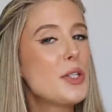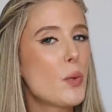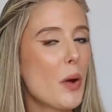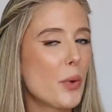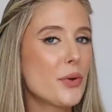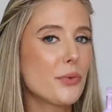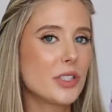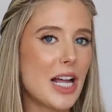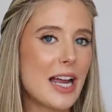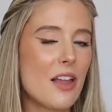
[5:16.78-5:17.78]
so I wouldn't
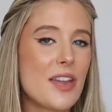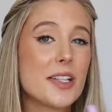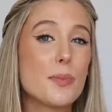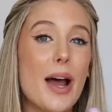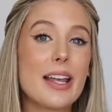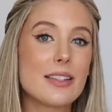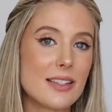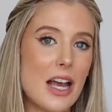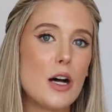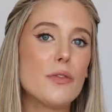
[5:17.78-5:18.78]
rely on this by
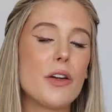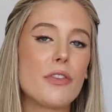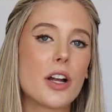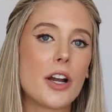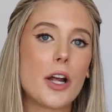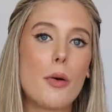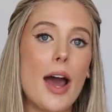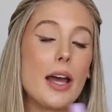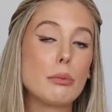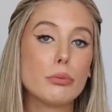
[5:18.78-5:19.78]
itself if you're gonna go
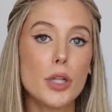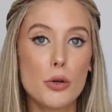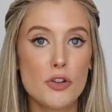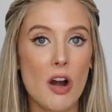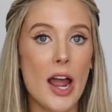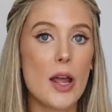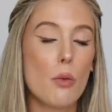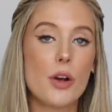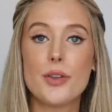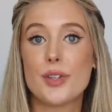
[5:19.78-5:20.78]
ahead and blow dry
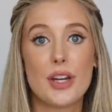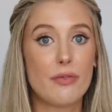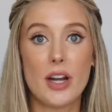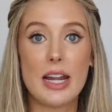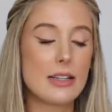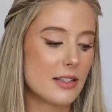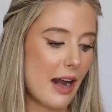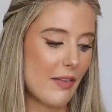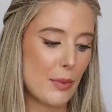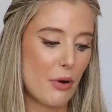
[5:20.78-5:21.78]
or use a different heat
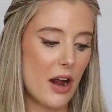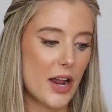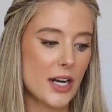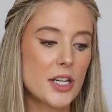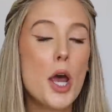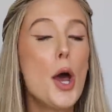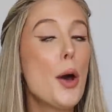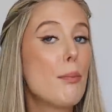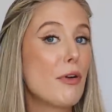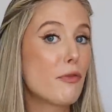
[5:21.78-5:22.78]
styling product.
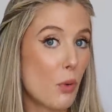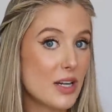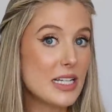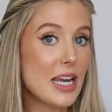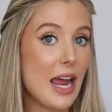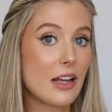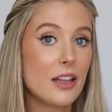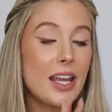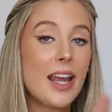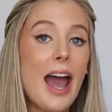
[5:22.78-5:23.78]
But for
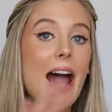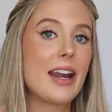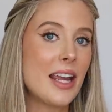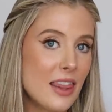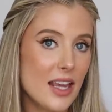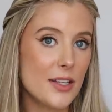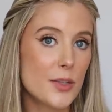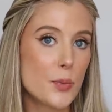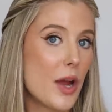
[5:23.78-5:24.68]
detangling, adding this